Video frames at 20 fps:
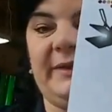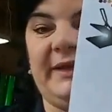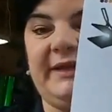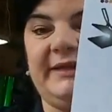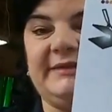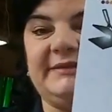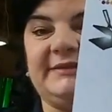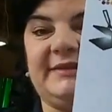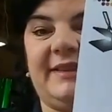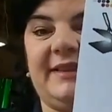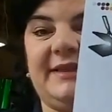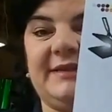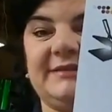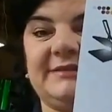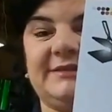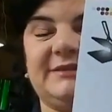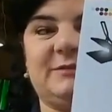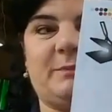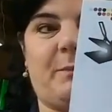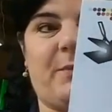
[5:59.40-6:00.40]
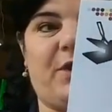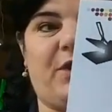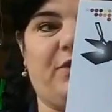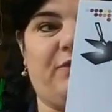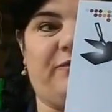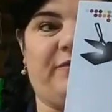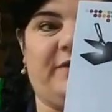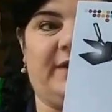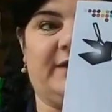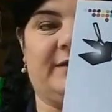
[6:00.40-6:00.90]
because this is
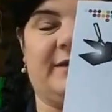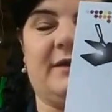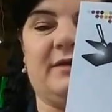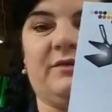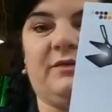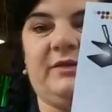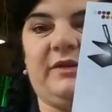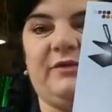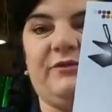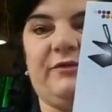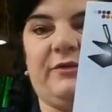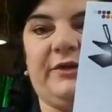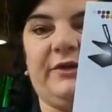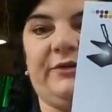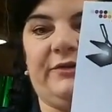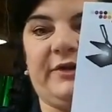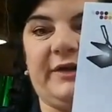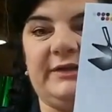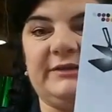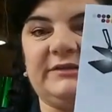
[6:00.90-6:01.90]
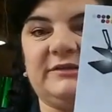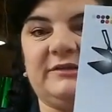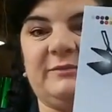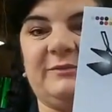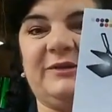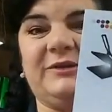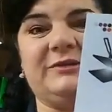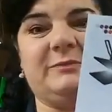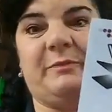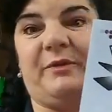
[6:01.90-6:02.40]
perfect not only for your
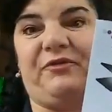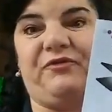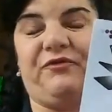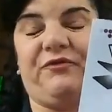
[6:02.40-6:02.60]
customers, but